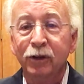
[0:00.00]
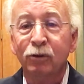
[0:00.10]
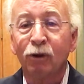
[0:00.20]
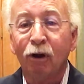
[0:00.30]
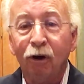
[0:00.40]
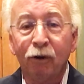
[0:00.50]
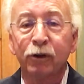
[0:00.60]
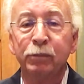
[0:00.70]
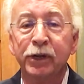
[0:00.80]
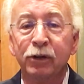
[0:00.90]
You are all to
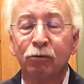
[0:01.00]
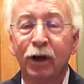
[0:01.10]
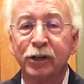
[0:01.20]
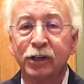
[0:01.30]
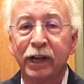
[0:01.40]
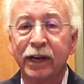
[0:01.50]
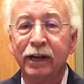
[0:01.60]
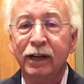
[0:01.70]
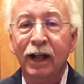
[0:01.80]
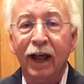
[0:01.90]
be
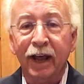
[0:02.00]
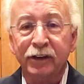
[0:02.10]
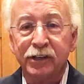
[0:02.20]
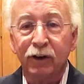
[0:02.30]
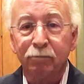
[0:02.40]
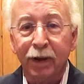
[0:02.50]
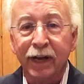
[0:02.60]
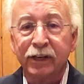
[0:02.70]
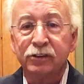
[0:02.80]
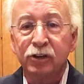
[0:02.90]
congratulated. And Sharon
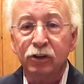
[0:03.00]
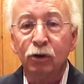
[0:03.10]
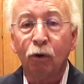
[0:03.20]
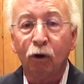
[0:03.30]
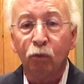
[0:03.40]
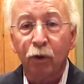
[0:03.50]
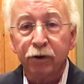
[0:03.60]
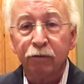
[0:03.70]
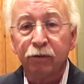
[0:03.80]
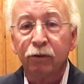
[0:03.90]
Magness, you are
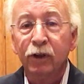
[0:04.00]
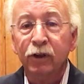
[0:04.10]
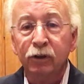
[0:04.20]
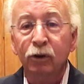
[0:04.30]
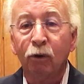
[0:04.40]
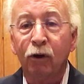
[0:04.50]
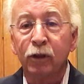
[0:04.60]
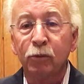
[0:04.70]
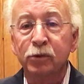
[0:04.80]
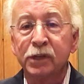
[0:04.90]
wonderful. You are the
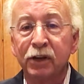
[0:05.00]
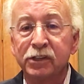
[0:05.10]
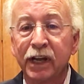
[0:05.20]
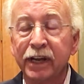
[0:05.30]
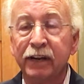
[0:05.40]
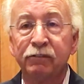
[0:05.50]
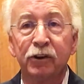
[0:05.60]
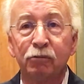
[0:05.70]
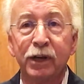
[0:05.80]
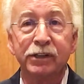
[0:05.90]
most outstanding
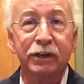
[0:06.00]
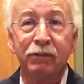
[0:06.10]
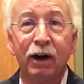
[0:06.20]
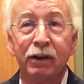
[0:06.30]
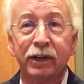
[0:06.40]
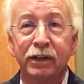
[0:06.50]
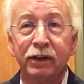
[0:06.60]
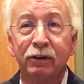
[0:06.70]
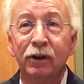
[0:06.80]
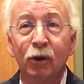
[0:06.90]
fundraising
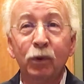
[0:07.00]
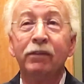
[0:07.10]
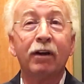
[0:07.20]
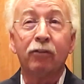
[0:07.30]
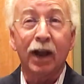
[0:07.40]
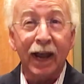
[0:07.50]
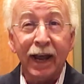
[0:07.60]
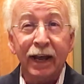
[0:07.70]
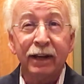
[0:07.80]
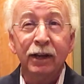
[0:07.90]
volunteer we've ever
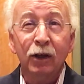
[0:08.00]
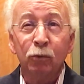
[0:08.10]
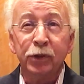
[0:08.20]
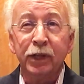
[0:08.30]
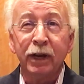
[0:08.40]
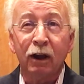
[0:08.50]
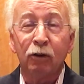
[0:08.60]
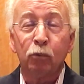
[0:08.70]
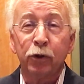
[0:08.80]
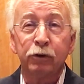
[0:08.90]
had within our our
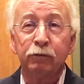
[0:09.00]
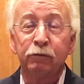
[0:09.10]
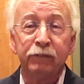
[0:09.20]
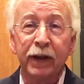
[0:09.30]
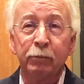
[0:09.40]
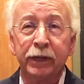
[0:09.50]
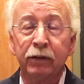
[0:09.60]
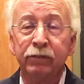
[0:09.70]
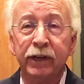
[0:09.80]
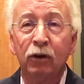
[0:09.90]
wonderful family
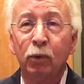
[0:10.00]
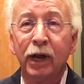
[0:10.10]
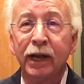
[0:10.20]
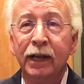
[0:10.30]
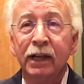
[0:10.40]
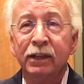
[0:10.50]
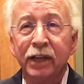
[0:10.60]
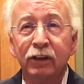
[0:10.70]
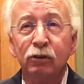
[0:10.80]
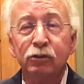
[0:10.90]
of VOA.
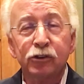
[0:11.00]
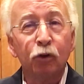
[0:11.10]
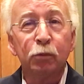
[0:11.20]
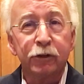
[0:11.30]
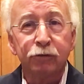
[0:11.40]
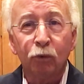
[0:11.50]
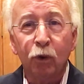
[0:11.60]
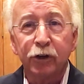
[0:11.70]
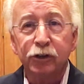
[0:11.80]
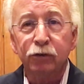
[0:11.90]
Thank you so much for
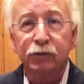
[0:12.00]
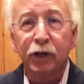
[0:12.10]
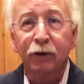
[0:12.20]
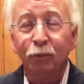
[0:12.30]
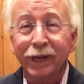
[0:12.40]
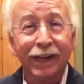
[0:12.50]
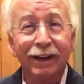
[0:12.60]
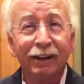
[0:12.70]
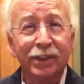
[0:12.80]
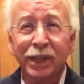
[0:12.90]
what you've done. We
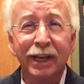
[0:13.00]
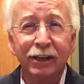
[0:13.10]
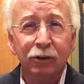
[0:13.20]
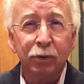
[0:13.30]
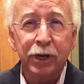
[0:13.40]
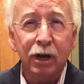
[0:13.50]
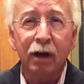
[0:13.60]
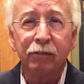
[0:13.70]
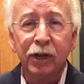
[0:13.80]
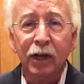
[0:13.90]
cannot thank you
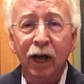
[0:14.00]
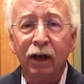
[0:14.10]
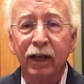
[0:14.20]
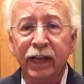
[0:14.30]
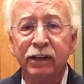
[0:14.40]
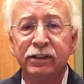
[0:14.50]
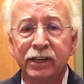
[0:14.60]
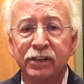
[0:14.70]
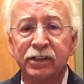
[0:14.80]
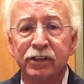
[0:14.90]
enough. Uh, it,
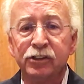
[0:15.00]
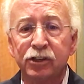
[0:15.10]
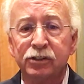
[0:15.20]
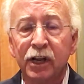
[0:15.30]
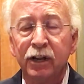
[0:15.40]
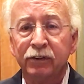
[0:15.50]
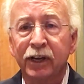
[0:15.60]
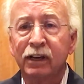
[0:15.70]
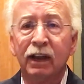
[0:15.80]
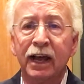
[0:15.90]
this is just the
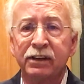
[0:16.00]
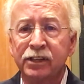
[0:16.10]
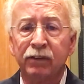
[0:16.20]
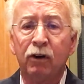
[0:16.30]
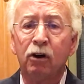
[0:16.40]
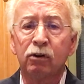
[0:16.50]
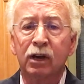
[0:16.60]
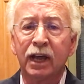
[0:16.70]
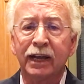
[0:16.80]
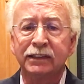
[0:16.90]
class of all
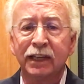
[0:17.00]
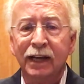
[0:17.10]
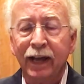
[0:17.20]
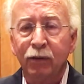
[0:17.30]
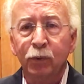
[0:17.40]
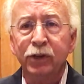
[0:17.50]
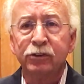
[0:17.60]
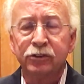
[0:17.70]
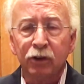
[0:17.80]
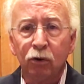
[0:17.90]
class, and we
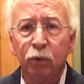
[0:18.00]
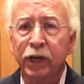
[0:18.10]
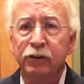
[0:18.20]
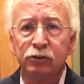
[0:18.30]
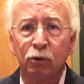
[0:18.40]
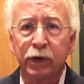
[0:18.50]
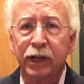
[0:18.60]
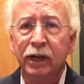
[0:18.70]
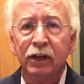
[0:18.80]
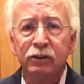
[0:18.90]
so enjoyed
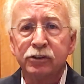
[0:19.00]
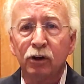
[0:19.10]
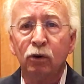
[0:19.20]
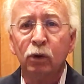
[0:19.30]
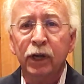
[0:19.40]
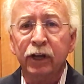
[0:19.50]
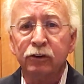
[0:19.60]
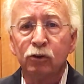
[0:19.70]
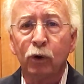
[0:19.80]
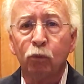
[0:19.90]
it, so
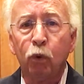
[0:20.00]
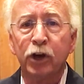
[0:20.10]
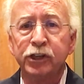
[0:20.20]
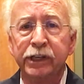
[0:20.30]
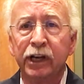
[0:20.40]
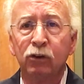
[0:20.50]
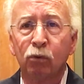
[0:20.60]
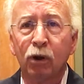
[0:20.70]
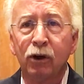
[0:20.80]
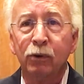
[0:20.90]
enjoyed watching it
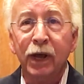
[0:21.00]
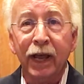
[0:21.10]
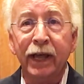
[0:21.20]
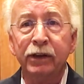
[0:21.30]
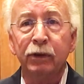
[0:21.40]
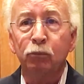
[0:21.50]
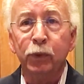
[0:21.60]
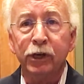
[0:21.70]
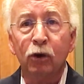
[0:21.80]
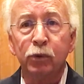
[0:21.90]
grow, and
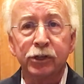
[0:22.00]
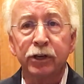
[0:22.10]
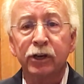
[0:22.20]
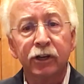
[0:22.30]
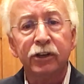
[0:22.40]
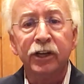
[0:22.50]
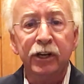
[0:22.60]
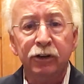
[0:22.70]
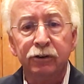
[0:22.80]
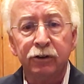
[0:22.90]
we know it's going to
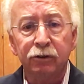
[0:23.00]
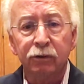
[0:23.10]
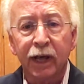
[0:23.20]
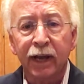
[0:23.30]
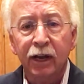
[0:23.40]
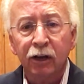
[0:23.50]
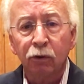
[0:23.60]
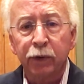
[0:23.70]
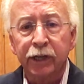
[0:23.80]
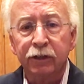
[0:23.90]
continue to do that
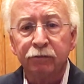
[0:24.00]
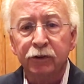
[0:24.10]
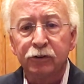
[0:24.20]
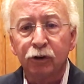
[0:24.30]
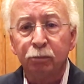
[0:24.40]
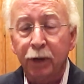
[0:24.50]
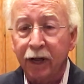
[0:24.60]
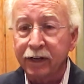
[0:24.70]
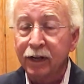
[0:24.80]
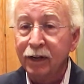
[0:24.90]
going in the future.
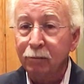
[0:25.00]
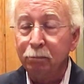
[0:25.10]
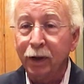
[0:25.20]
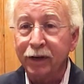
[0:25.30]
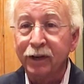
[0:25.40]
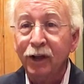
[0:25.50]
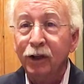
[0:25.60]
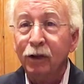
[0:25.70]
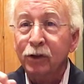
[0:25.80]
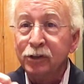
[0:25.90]
But, but,
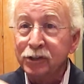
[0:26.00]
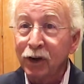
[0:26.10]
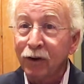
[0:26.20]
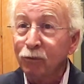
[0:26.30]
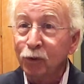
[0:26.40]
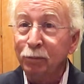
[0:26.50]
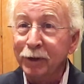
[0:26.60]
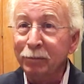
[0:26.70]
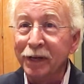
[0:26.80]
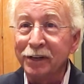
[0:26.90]
Sharon will
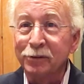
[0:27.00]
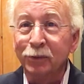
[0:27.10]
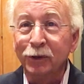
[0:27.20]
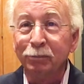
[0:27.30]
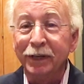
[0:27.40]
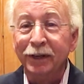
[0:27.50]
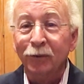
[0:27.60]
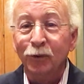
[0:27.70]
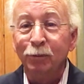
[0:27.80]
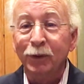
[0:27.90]
be missed. We'll be
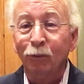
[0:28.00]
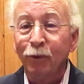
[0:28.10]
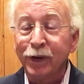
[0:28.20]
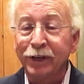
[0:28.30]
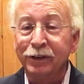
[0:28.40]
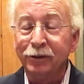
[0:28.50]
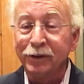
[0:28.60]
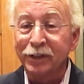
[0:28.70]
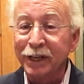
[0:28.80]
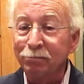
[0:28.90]
we'll be wanting you to,
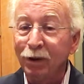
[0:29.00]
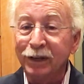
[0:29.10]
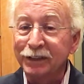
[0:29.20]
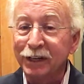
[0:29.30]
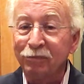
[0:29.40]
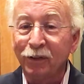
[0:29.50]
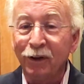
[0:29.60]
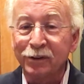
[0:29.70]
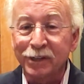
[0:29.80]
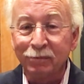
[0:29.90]
to think positive
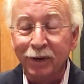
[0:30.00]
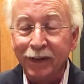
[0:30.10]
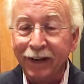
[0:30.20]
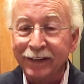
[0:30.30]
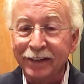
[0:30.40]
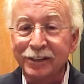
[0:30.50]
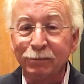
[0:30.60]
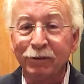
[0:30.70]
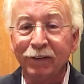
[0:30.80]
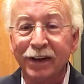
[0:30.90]
thoughts and, and get
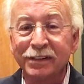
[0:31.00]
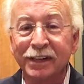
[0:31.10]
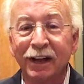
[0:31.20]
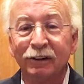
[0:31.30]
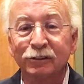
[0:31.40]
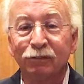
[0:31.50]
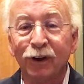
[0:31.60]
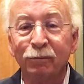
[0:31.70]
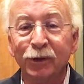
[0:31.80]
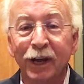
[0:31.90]
some advice and counsel
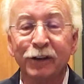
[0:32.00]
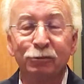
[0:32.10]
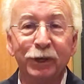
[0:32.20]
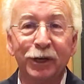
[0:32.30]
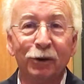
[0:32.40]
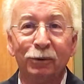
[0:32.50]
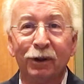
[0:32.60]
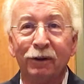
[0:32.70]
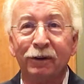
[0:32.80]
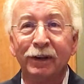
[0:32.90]
from you as we go
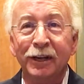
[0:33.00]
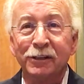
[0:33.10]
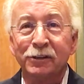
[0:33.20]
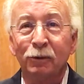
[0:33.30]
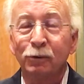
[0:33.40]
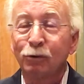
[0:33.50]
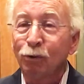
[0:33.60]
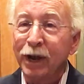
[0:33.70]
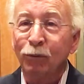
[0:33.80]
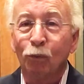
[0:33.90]
along. So
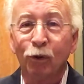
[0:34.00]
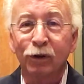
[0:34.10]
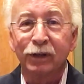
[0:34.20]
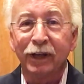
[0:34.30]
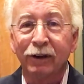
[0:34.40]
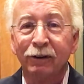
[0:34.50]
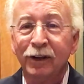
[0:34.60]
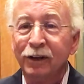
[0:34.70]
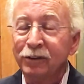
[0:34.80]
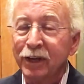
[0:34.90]
great work there.
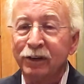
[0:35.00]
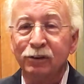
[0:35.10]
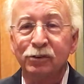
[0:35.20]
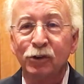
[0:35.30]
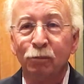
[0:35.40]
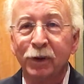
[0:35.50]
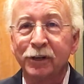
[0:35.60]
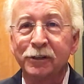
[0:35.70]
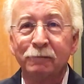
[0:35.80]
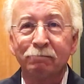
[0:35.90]
Thank you so
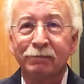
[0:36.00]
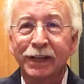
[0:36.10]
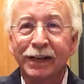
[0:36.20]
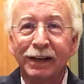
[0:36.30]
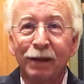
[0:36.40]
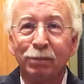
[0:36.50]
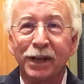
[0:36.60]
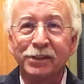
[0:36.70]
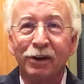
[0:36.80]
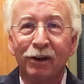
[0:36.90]
much. God
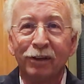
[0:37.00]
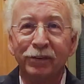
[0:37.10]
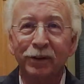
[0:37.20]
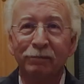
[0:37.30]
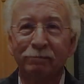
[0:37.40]
bless all of you.